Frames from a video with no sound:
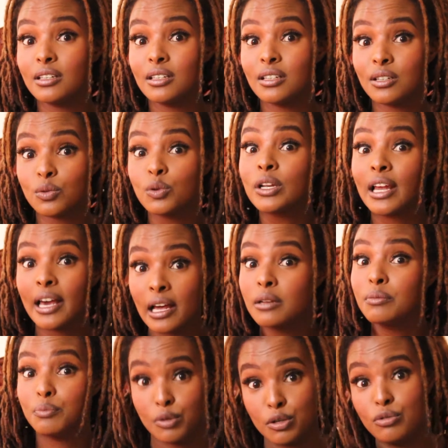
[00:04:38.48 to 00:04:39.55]
it will
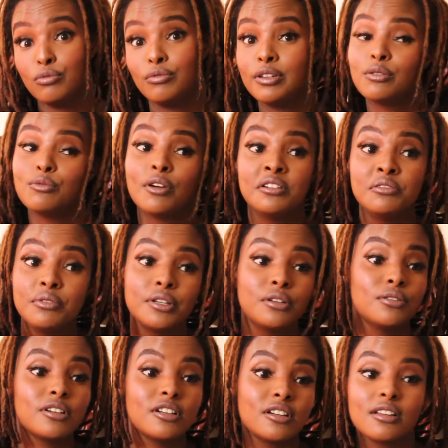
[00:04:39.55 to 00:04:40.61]
help you in one way
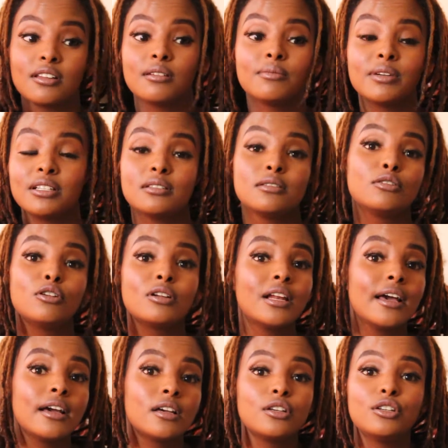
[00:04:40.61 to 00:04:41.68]
or another. But it's not
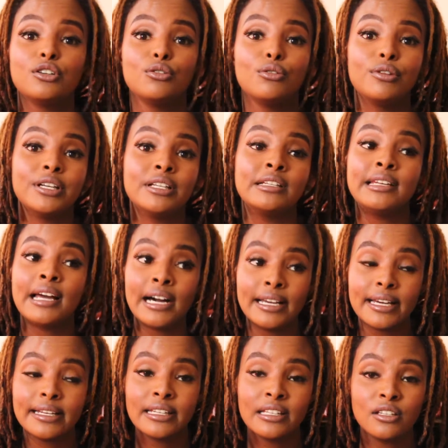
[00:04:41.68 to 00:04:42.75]
like you're in
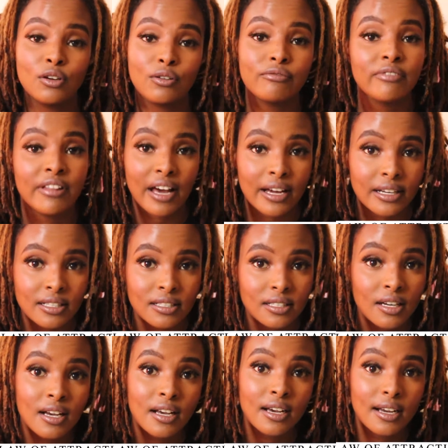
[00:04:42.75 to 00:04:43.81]
dire need of that
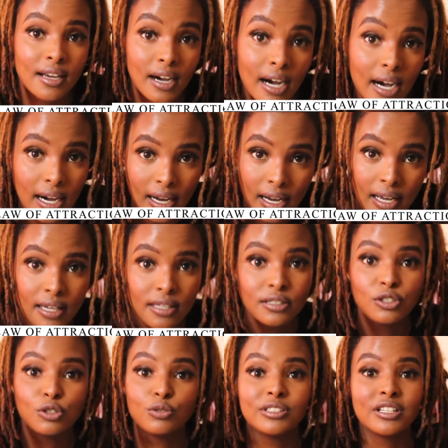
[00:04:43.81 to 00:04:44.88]
car
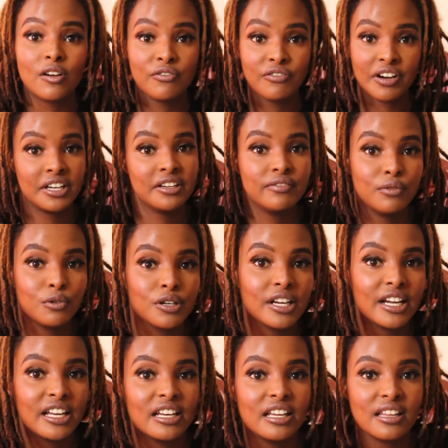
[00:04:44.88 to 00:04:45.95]
to survive or
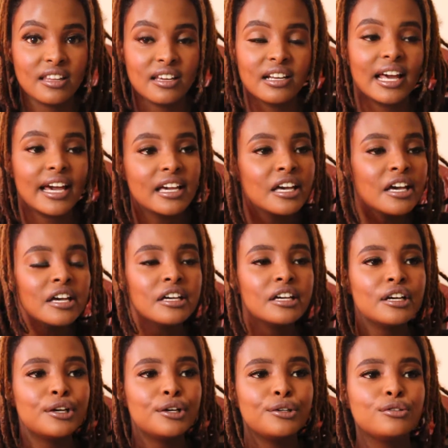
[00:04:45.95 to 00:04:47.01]
anything. Like,
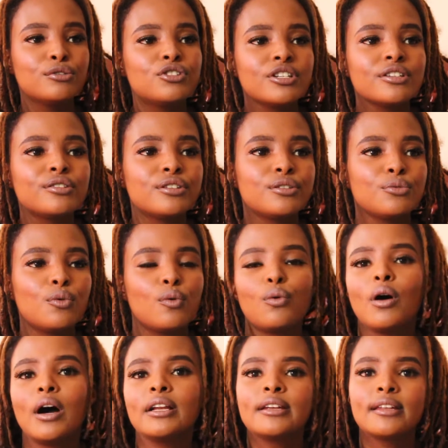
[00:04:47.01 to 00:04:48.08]
you just
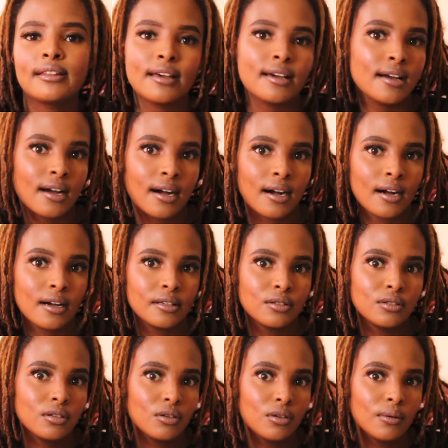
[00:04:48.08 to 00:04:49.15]
want the car.
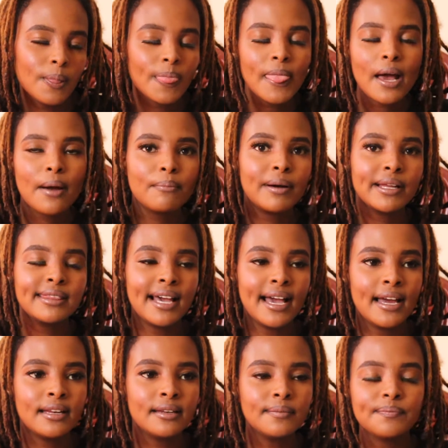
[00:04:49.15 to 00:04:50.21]
But
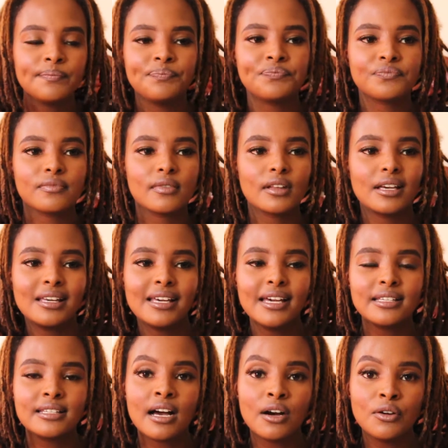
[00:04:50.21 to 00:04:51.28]
then
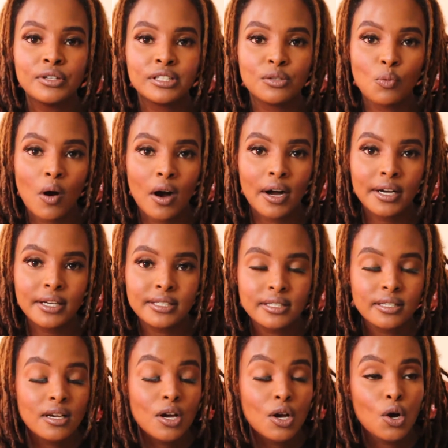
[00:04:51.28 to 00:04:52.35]
here's how it works.
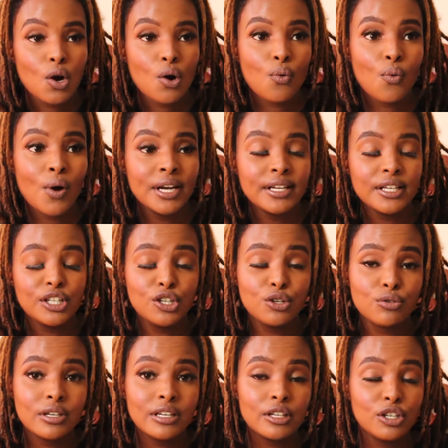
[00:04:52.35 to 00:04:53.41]
When
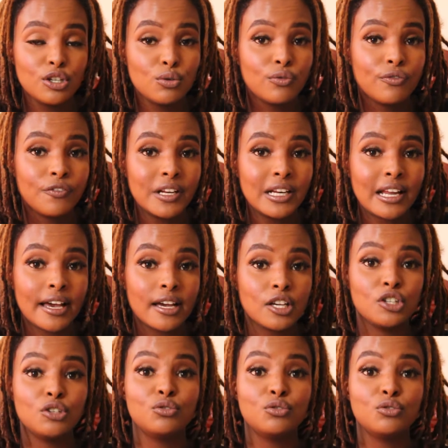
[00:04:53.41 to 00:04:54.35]
you feel like